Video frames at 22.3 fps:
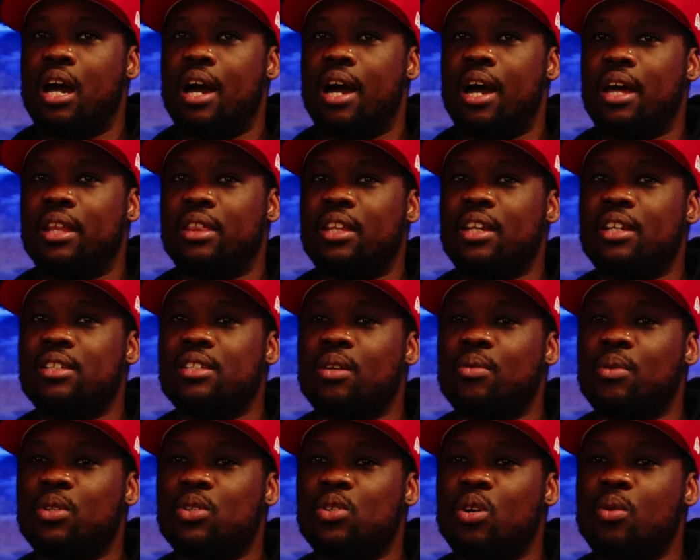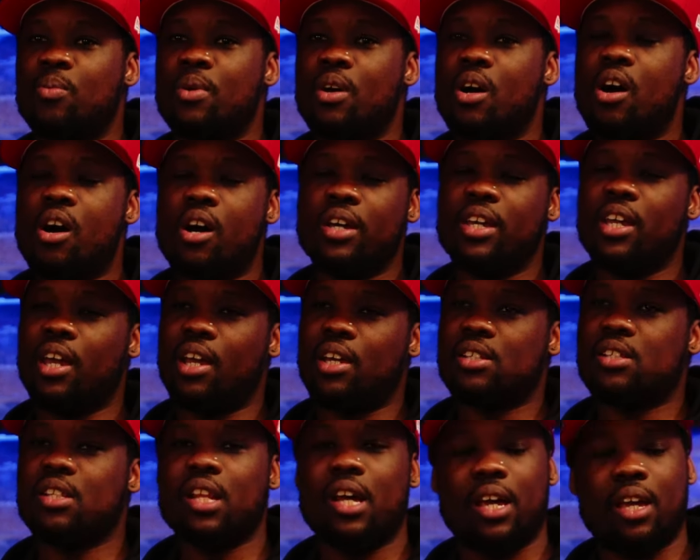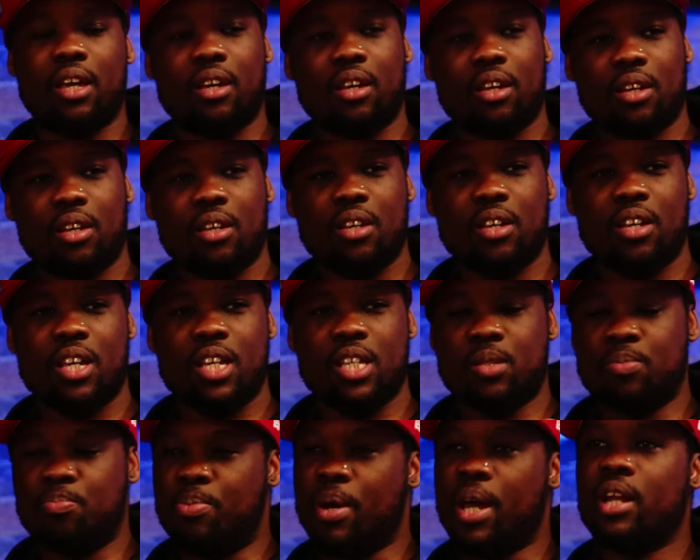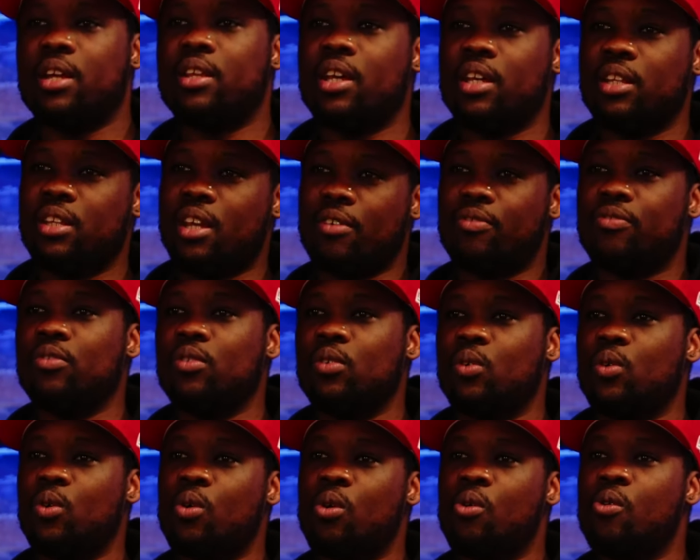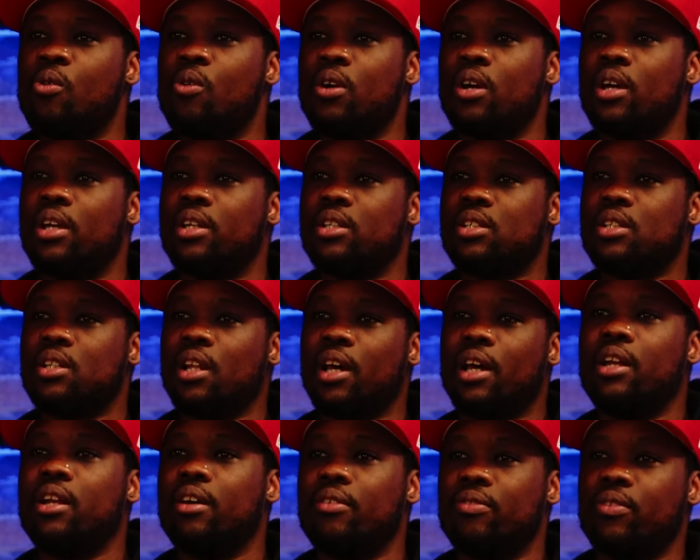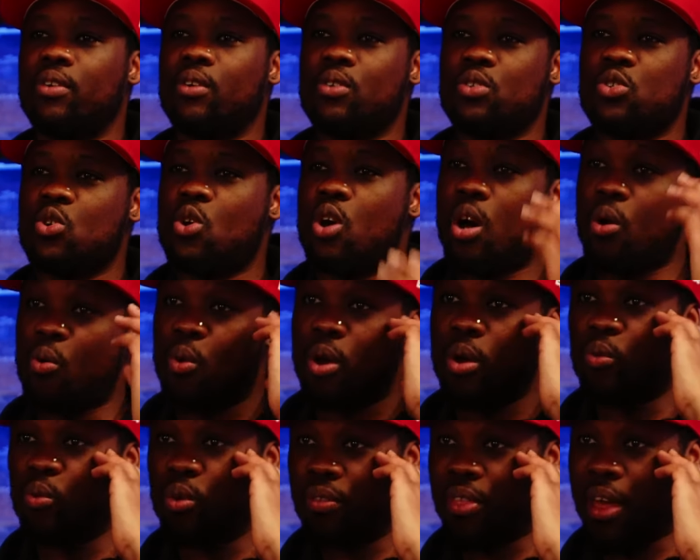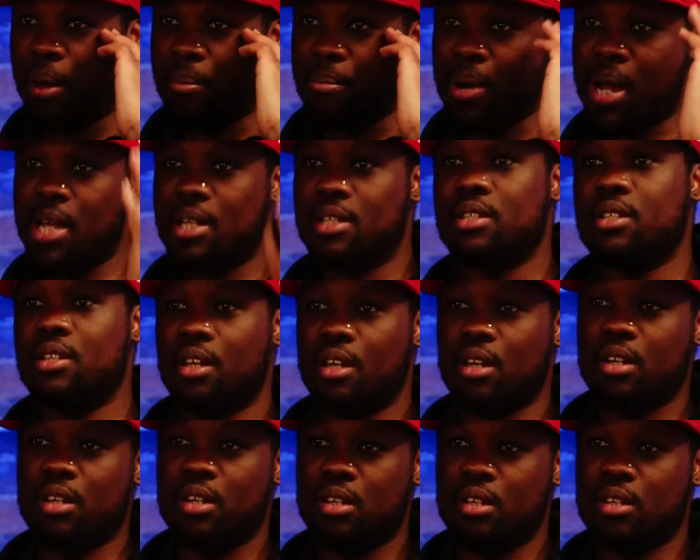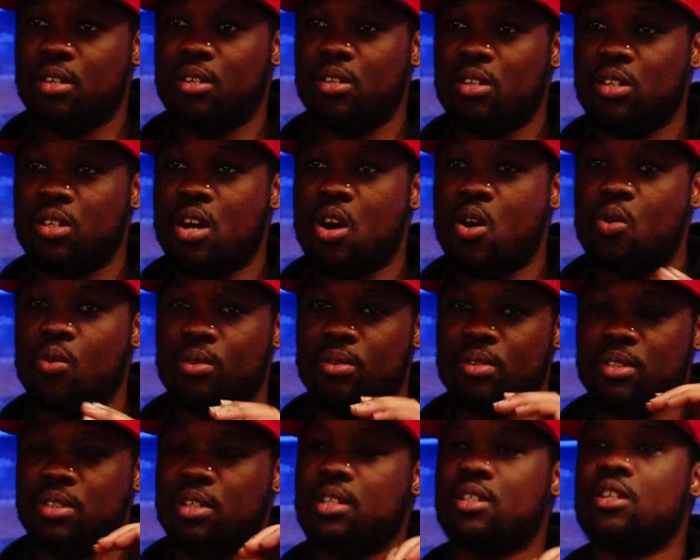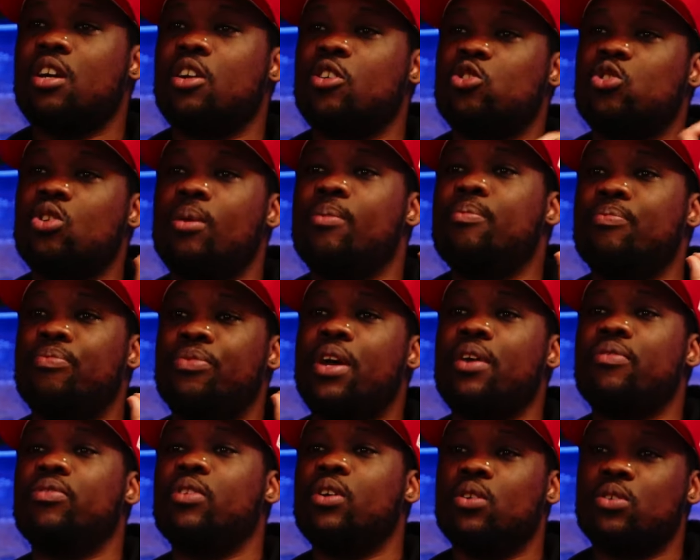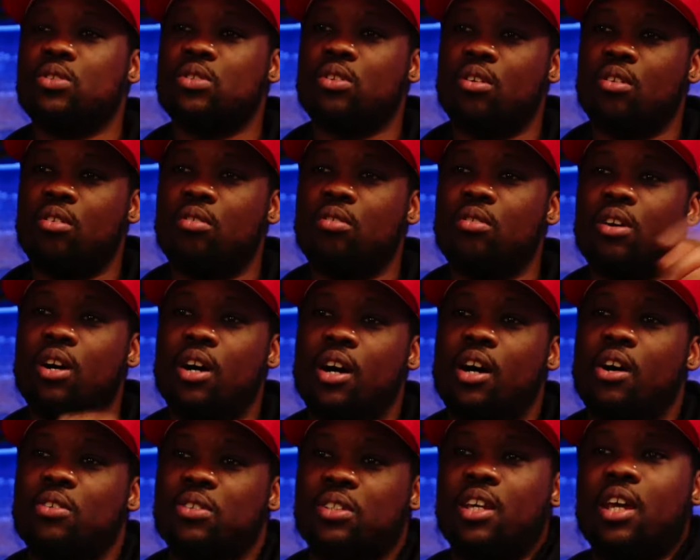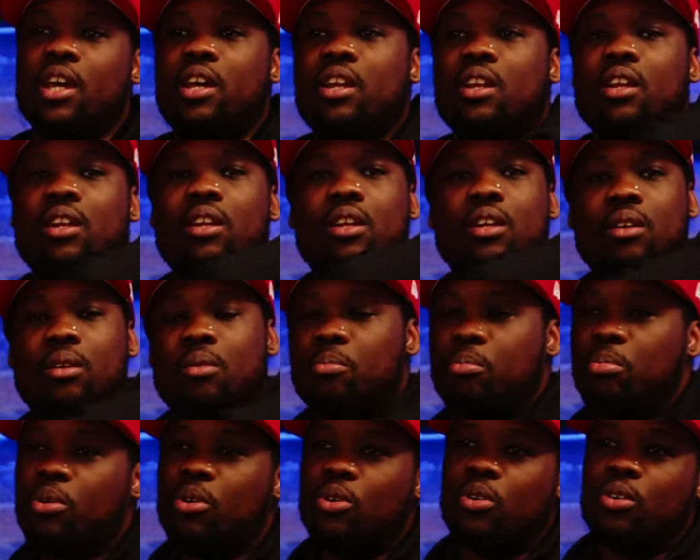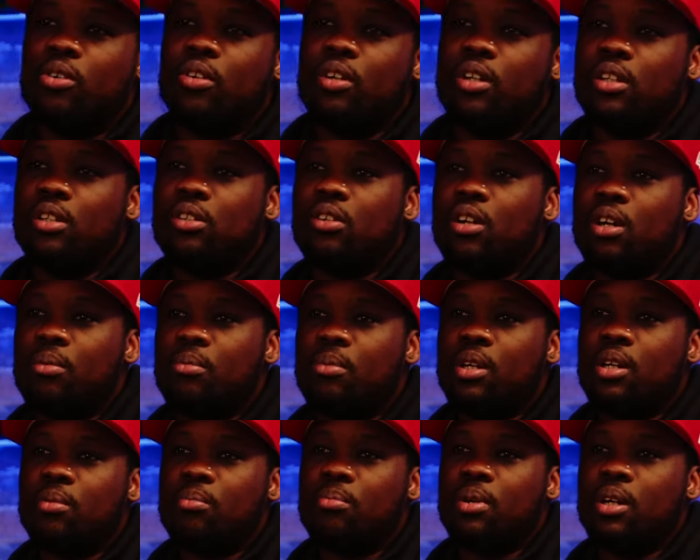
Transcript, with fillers: I think someone told me, oh yeah, it's like it's better than Death Note or it's like Death Note. So I went with that mindset. Okay. Yo, is this gonna top Death Note? So right, I was right. getting bored. You know what I mean?